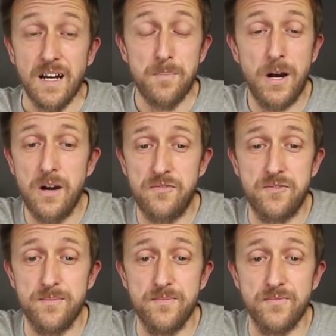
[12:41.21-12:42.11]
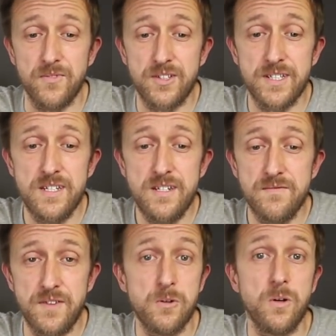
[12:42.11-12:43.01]
Apart from the
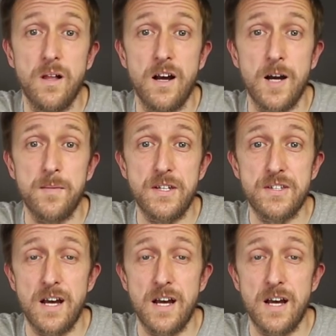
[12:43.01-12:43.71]
vocal harmonies